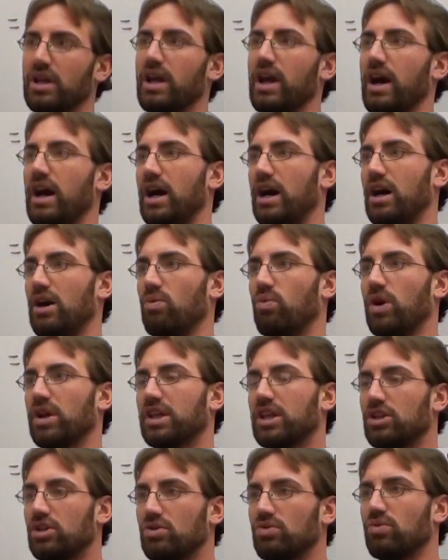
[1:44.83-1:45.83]
Uh, what
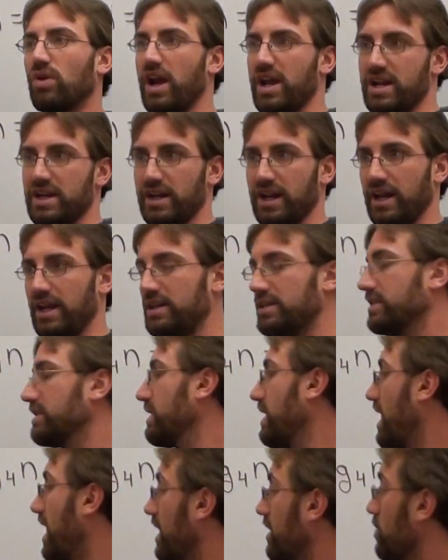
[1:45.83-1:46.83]
can you write it
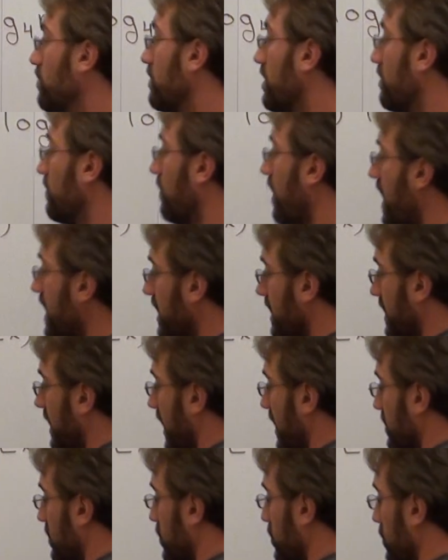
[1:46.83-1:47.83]
as? And you can write it
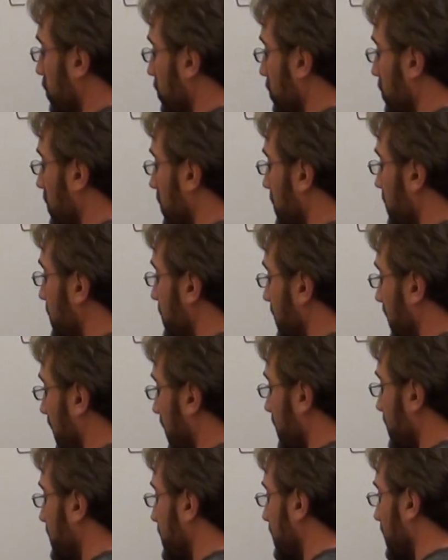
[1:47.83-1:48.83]
as 2 to the
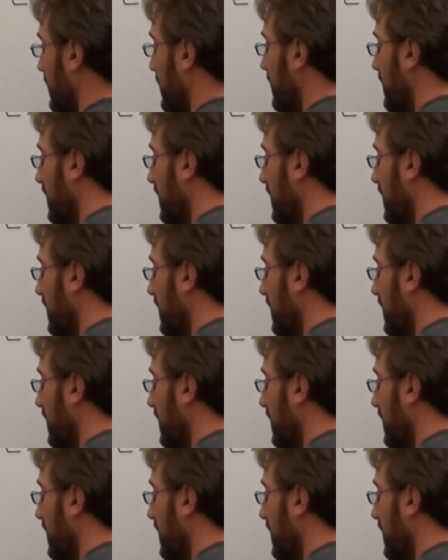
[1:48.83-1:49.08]
6th,